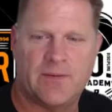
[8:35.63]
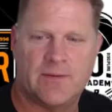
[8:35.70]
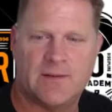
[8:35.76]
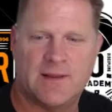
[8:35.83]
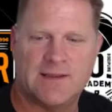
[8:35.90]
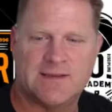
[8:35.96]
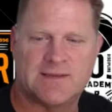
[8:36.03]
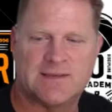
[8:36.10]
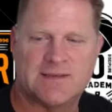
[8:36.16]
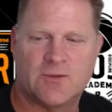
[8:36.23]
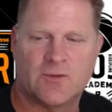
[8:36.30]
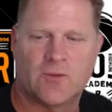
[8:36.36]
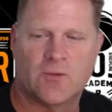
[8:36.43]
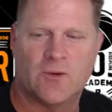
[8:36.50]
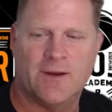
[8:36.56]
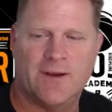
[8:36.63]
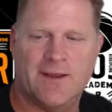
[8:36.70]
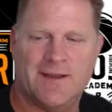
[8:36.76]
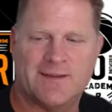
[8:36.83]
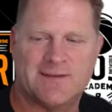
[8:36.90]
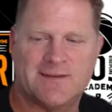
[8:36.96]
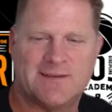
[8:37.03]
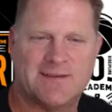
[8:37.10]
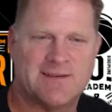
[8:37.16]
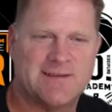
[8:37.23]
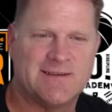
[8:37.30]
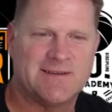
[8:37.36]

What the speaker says: Let's run it.